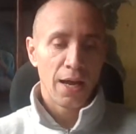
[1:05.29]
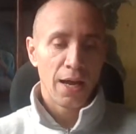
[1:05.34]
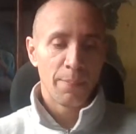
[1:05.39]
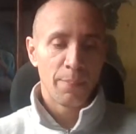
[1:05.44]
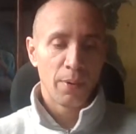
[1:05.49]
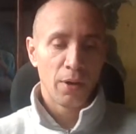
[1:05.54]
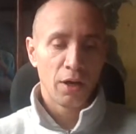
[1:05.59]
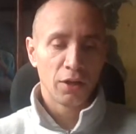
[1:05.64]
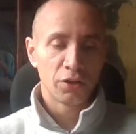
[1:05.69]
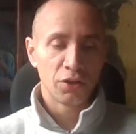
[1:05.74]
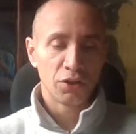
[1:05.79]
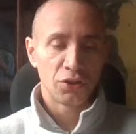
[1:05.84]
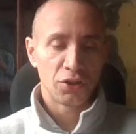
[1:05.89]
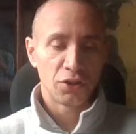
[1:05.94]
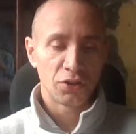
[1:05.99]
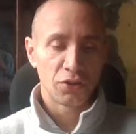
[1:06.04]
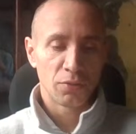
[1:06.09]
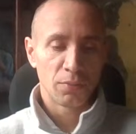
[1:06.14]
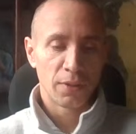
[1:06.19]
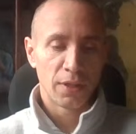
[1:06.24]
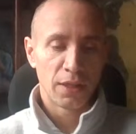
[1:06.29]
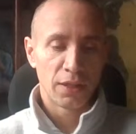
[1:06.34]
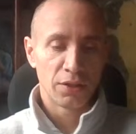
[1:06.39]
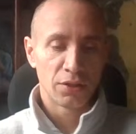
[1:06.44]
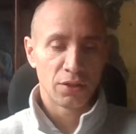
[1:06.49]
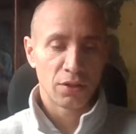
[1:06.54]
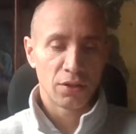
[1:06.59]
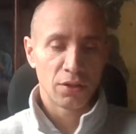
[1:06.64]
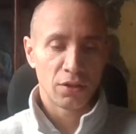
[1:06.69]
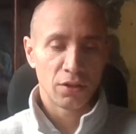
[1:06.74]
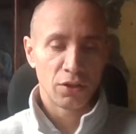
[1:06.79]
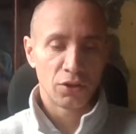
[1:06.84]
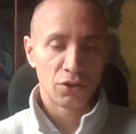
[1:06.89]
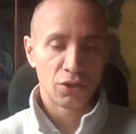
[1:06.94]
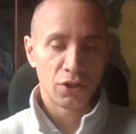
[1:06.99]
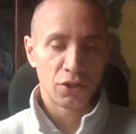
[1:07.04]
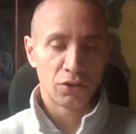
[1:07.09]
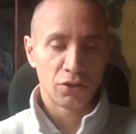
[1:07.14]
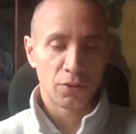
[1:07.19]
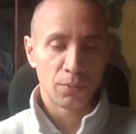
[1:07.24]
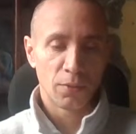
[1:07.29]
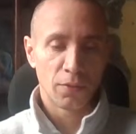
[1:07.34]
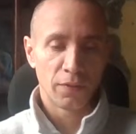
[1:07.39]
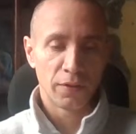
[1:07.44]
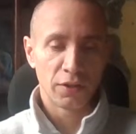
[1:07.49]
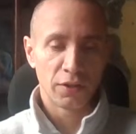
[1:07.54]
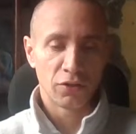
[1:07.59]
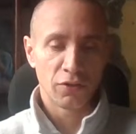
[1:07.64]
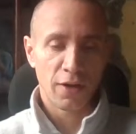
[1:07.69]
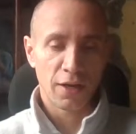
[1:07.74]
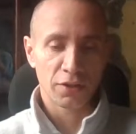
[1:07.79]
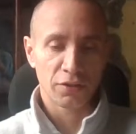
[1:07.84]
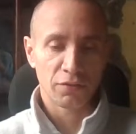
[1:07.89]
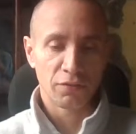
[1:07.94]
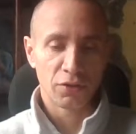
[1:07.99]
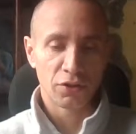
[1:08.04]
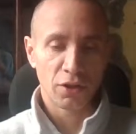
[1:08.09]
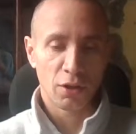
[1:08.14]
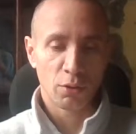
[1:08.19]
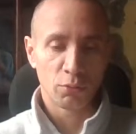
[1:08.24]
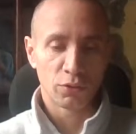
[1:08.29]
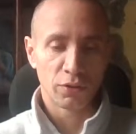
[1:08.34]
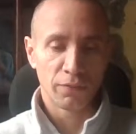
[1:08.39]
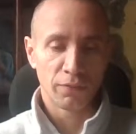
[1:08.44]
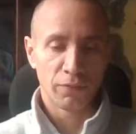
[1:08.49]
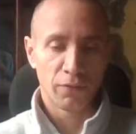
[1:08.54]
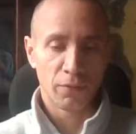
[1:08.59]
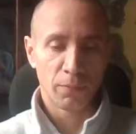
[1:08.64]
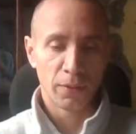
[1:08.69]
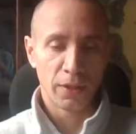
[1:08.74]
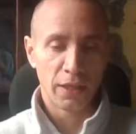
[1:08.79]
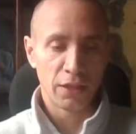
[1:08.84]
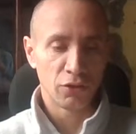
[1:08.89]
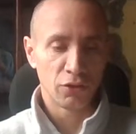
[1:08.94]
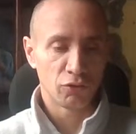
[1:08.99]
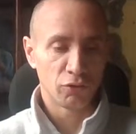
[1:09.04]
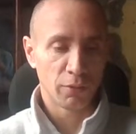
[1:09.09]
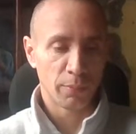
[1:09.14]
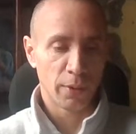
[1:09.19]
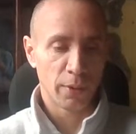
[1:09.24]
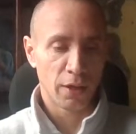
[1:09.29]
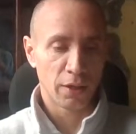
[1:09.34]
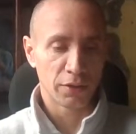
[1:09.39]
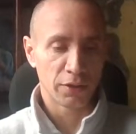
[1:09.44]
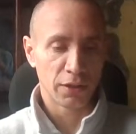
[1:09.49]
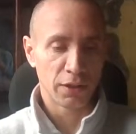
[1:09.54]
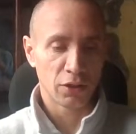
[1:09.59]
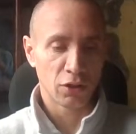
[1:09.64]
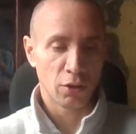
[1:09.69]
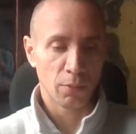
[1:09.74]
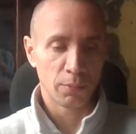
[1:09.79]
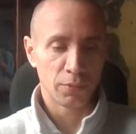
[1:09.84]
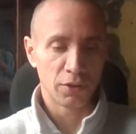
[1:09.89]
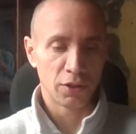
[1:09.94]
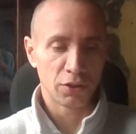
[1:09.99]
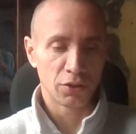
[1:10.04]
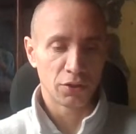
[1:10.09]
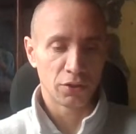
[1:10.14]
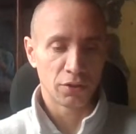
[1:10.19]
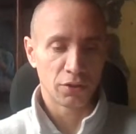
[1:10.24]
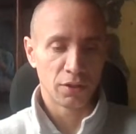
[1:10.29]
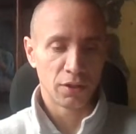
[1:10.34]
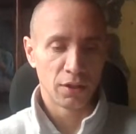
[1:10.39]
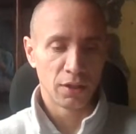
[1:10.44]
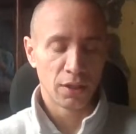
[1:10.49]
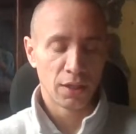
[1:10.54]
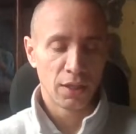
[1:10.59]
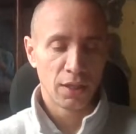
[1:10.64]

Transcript: A party system is the system of interaction resulting from an inter-party competition.